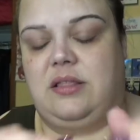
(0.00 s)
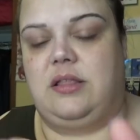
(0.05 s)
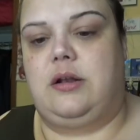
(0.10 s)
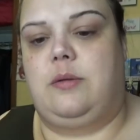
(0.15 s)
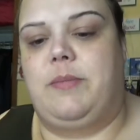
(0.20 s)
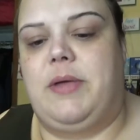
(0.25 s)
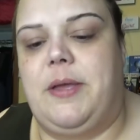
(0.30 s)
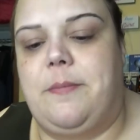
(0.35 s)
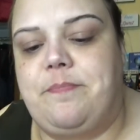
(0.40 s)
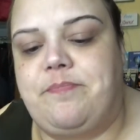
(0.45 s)
a
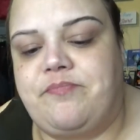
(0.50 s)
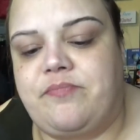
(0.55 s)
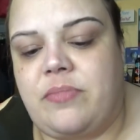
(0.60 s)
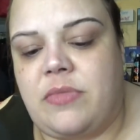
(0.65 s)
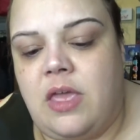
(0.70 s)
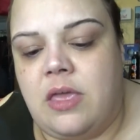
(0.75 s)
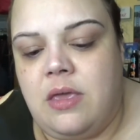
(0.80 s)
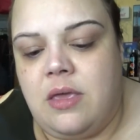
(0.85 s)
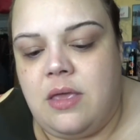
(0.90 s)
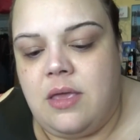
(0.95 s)
little bit,
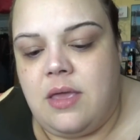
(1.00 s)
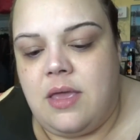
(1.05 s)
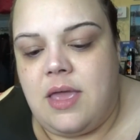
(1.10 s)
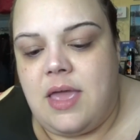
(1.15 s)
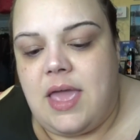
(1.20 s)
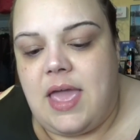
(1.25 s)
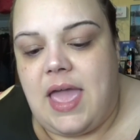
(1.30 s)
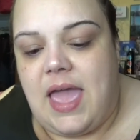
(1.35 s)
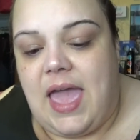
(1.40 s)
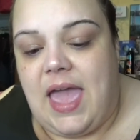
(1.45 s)

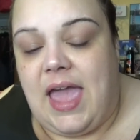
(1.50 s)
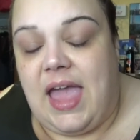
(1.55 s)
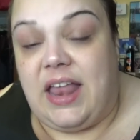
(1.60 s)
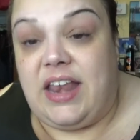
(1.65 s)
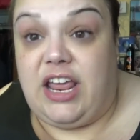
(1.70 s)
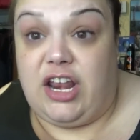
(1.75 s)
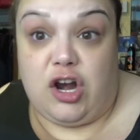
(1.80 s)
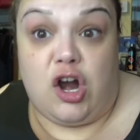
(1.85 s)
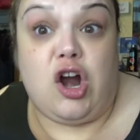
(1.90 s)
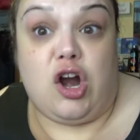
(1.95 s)

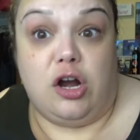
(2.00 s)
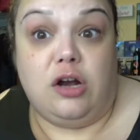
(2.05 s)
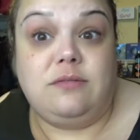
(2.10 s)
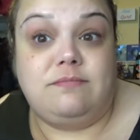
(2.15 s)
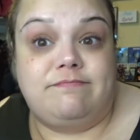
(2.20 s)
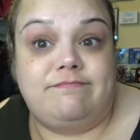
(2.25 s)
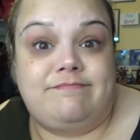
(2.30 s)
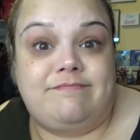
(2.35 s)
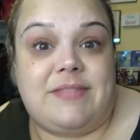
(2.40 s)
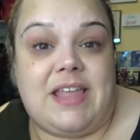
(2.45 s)
and it hurt
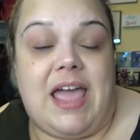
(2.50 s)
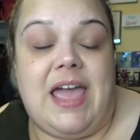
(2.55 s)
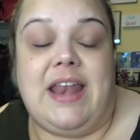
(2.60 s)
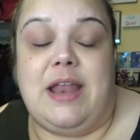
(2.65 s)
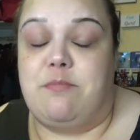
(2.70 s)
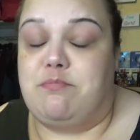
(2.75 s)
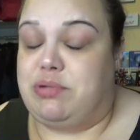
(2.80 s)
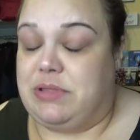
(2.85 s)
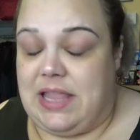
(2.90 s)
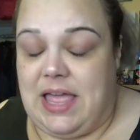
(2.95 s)
and
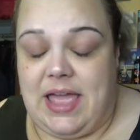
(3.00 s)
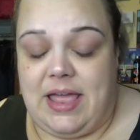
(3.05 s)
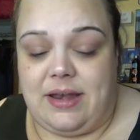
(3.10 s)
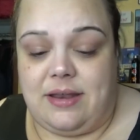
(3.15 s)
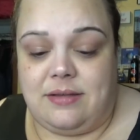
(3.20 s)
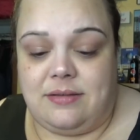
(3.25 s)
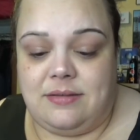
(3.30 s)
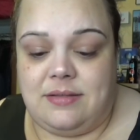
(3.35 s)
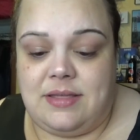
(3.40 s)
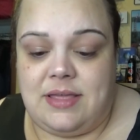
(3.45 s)
it
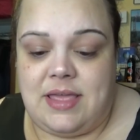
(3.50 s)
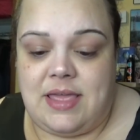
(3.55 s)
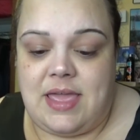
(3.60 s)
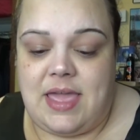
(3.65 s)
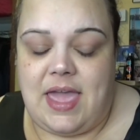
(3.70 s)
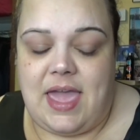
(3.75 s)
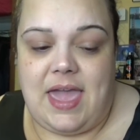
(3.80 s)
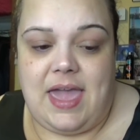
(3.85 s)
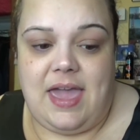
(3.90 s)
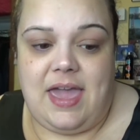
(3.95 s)
bled,
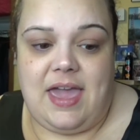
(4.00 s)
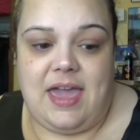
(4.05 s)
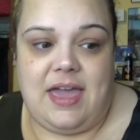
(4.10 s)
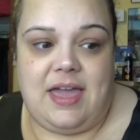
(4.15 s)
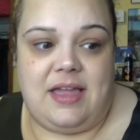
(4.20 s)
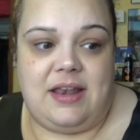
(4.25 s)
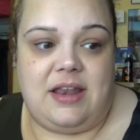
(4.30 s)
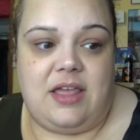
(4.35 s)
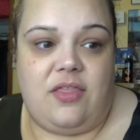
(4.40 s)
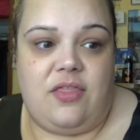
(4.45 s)

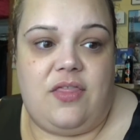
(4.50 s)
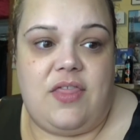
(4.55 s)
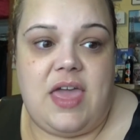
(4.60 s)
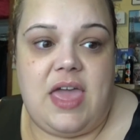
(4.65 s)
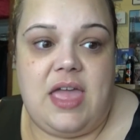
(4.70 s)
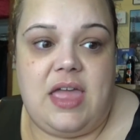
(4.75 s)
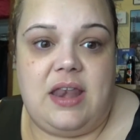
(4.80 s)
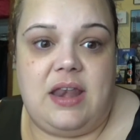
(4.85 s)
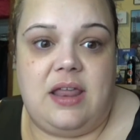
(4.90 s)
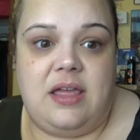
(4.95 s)
and
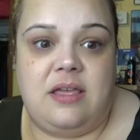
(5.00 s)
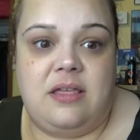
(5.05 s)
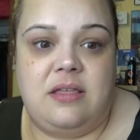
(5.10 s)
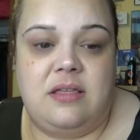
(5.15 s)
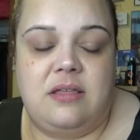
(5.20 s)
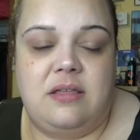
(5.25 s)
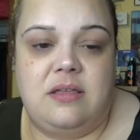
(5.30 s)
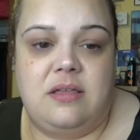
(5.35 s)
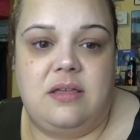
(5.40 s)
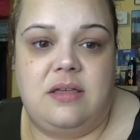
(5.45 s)
then
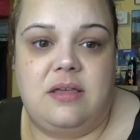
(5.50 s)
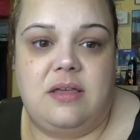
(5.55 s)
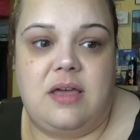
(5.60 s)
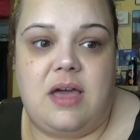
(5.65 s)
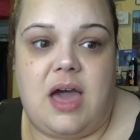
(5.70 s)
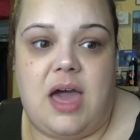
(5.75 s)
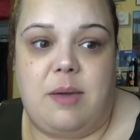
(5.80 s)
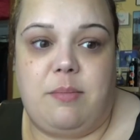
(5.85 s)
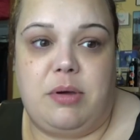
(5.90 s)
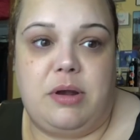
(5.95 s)

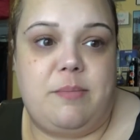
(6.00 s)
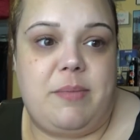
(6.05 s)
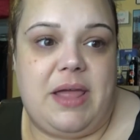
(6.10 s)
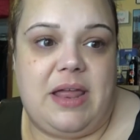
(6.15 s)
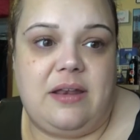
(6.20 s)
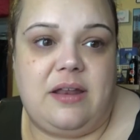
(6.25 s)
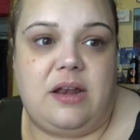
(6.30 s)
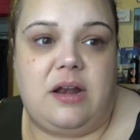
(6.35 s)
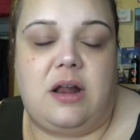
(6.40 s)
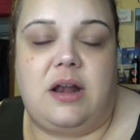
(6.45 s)
I put a
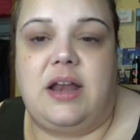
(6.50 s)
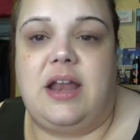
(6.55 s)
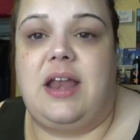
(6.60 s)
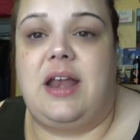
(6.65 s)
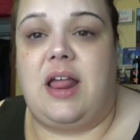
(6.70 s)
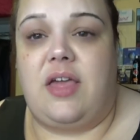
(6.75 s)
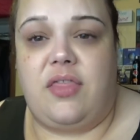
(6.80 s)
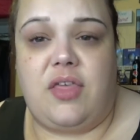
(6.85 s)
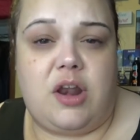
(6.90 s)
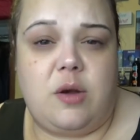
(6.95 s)
band-aid on it
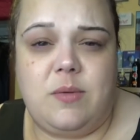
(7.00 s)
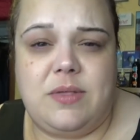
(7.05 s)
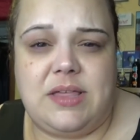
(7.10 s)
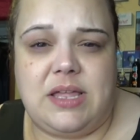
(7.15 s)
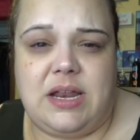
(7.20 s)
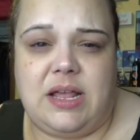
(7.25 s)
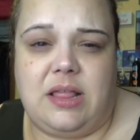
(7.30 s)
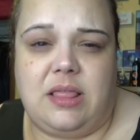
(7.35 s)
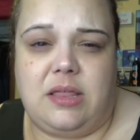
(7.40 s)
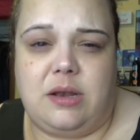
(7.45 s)
and I thought it was
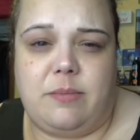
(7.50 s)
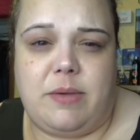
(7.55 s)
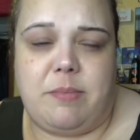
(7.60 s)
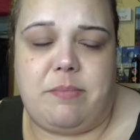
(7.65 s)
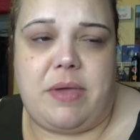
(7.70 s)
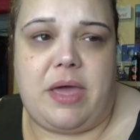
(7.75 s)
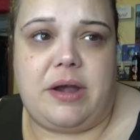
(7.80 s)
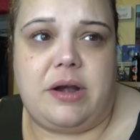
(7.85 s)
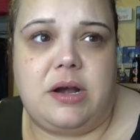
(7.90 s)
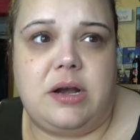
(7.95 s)
getting a little bit
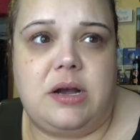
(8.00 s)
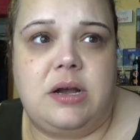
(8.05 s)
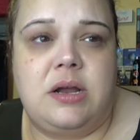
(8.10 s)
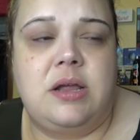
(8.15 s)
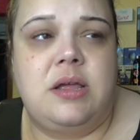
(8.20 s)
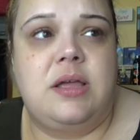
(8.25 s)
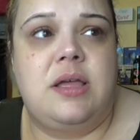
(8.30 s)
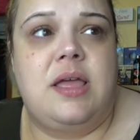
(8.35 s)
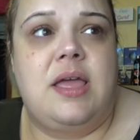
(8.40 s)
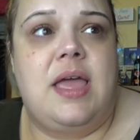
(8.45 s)
better,
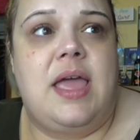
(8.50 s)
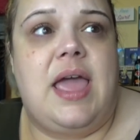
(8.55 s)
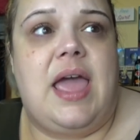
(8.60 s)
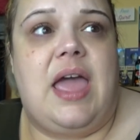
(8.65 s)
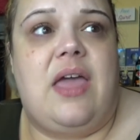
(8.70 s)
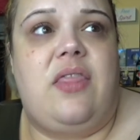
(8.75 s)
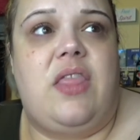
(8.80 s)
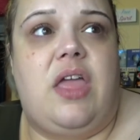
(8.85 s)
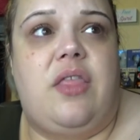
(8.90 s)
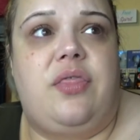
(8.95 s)

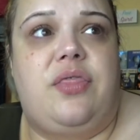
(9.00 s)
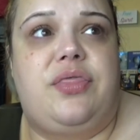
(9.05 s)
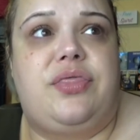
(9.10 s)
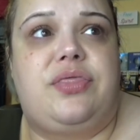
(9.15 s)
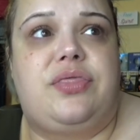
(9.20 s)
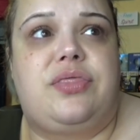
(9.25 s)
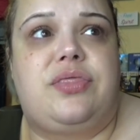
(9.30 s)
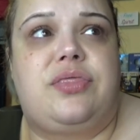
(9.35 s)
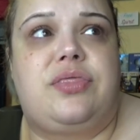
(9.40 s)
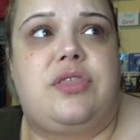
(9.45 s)
and then
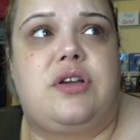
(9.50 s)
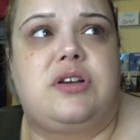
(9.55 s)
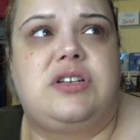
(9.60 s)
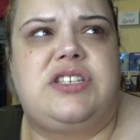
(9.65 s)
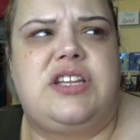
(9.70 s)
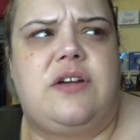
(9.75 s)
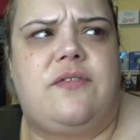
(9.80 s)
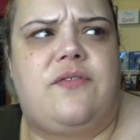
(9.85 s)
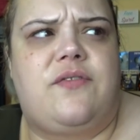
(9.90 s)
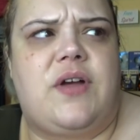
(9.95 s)

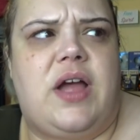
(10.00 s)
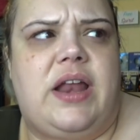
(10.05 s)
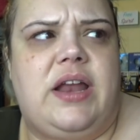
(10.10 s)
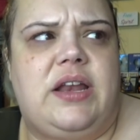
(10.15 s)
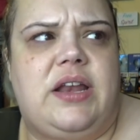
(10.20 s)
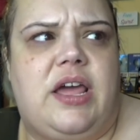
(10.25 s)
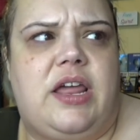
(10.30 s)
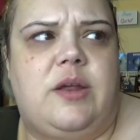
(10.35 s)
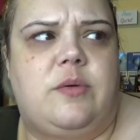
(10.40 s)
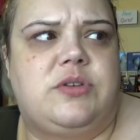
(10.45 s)
Thursday or Friday
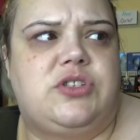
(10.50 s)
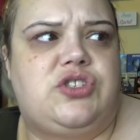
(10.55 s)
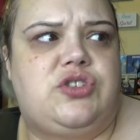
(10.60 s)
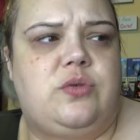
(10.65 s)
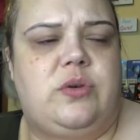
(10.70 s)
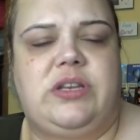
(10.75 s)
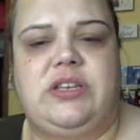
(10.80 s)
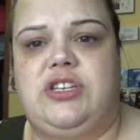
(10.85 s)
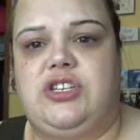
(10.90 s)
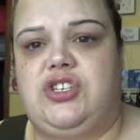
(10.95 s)
night I was
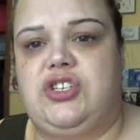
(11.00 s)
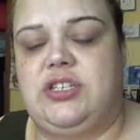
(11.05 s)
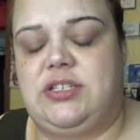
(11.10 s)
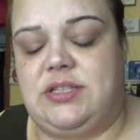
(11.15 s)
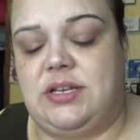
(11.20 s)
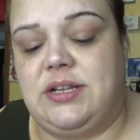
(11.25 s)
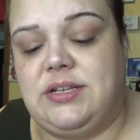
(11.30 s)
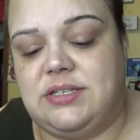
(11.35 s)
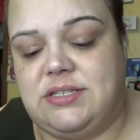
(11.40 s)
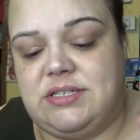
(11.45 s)
doing dishes
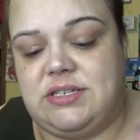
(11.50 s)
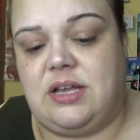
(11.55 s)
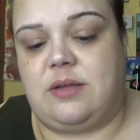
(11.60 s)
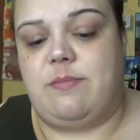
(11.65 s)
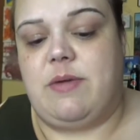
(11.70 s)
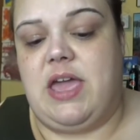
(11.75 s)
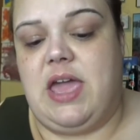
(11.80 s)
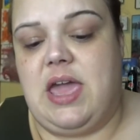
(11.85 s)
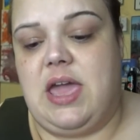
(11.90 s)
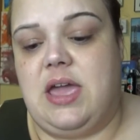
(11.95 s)
and I stuck
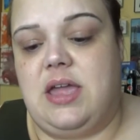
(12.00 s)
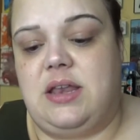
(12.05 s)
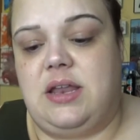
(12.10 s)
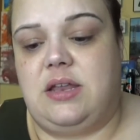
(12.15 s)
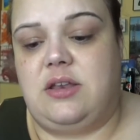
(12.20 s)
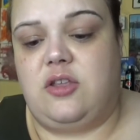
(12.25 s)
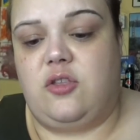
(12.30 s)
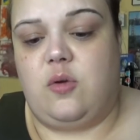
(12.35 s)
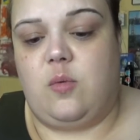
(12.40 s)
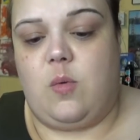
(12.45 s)
my hand
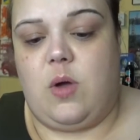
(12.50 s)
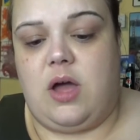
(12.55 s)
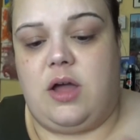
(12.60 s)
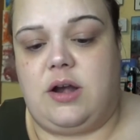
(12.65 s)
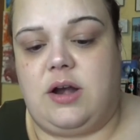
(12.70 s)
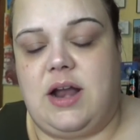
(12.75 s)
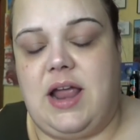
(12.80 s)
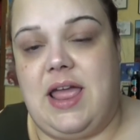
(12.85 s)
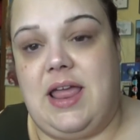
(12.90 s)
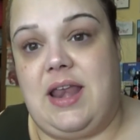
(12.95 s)
into the
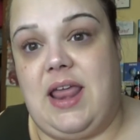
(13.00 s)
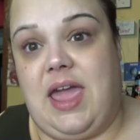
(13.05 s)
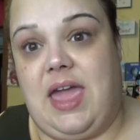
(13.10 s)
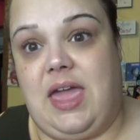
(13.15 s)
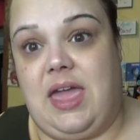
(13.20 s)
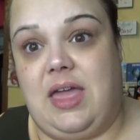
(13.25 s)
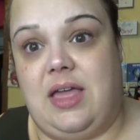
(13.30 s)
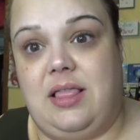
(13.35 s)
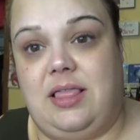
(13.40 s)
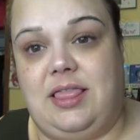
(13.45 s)
water and
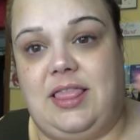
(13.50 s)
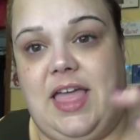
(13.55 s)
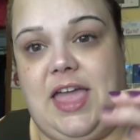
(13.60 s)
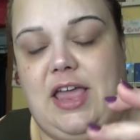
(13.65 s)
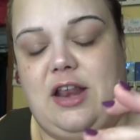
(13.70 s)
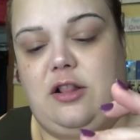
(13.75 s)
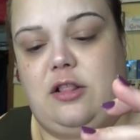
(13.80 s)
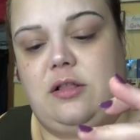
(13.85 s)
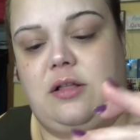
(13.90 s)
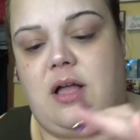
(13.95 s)
a
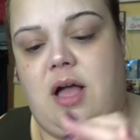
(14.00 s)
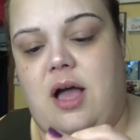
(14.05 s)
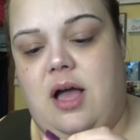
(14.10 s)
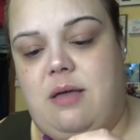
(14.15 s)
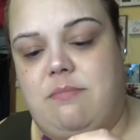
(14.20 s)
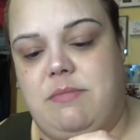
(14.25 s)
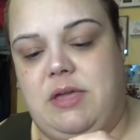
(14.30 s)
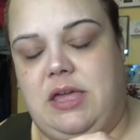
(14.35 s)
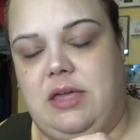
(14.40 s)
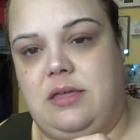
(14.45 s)
ladle
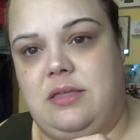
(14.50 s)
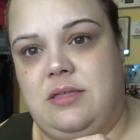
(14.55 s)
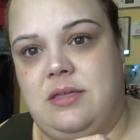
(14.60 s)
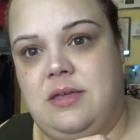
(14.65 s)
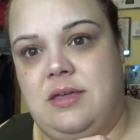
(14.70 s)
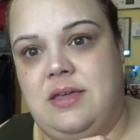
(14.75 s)
caught me